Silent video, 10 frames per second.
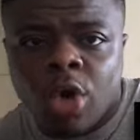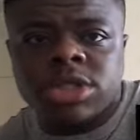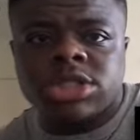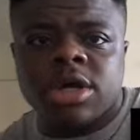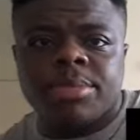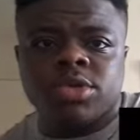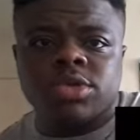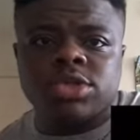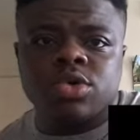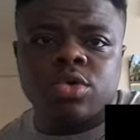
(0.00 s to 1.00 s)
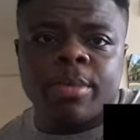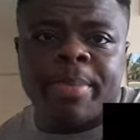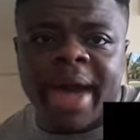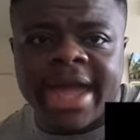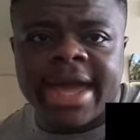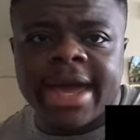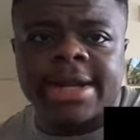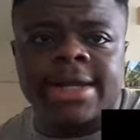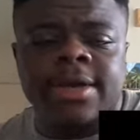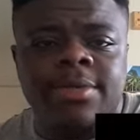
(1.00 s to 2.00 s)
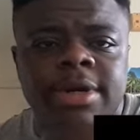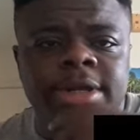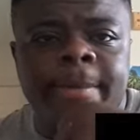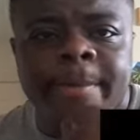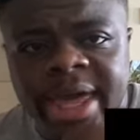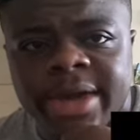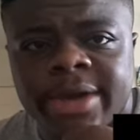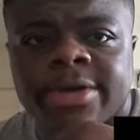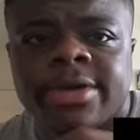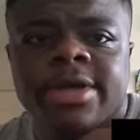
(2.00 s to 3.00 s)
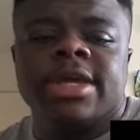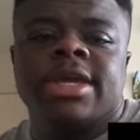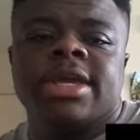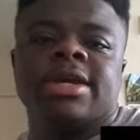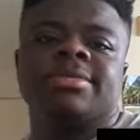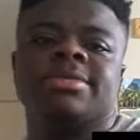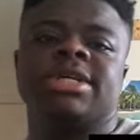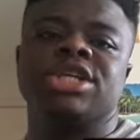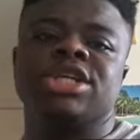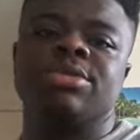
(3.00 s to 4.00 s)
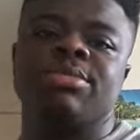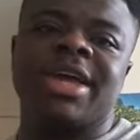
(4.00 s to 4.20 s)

Yo, what's up, YouTube? Back at it again with another banger. You know what I'm saying?